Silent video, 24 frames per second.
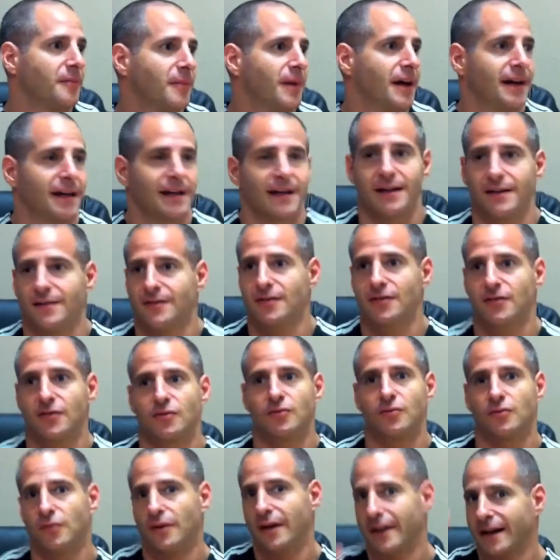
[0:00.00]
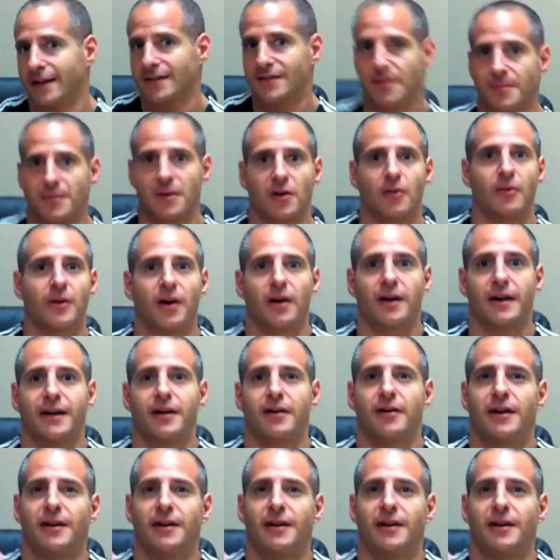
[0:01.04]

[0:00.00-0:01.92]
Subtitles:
my kids at school, I got something going on here.